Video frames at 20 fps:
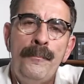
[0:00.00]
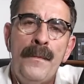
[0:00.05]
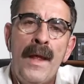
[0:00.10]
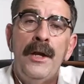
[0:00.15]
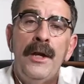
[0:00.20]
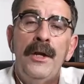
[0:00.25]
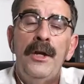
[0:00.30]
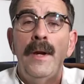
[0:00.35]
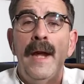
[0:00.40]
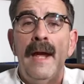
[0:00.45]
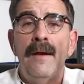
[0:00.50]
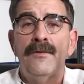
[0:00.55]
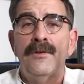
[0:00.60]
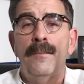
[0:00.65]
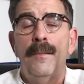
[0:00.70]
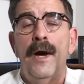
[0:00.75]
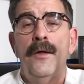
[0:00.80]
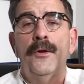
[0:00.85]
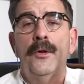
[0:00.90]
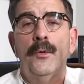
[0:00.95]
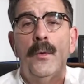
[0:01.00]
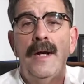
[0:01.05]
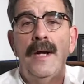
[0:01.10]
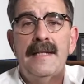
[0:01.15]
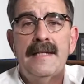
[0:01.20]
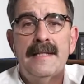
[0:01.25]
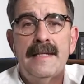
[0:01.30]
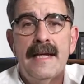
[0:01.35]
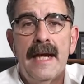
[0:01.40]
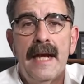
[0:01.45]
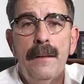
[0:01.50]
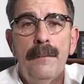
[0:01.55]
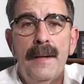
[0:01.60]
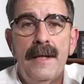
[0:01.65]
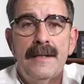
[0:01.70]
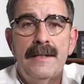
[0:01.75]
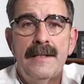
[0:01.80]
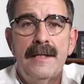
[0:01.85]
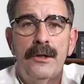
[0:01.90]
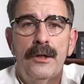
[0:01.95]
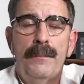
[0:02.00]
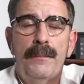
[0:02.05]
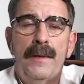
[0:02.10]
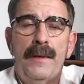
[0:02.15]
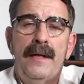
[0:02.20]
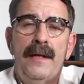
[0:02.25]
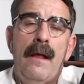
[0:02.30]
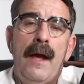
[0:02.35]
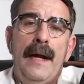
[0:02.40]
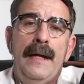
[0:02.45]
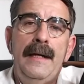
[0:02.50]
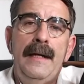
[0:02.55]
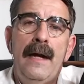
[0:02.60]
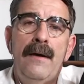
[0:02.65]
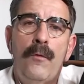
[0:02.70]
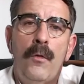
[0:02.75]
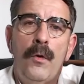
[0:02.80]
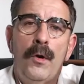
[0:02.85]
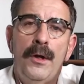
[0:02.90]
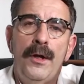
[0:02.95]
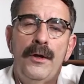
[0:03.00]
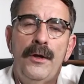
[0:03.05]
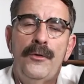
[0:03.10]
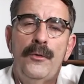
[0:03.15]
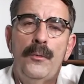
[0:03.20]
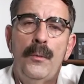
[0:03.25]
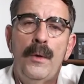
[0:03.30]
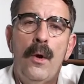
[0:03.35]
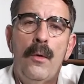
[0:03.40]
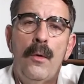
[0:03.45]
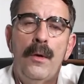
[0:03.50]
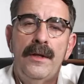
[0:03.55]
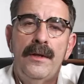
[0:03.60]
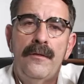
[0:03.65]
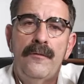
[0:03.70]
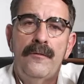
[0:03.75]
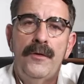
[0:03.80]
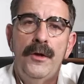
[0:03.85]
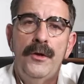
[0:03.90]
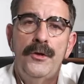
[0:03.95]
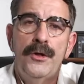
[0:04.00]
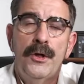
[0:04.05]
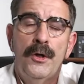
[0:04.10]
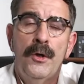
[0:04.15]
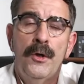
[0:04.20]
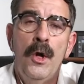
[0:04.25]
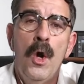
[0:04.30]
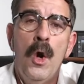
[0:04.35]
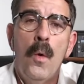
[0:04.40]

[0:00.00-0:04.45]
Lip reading: You know, we have some other great segments that are be lined up for you as we go into the future.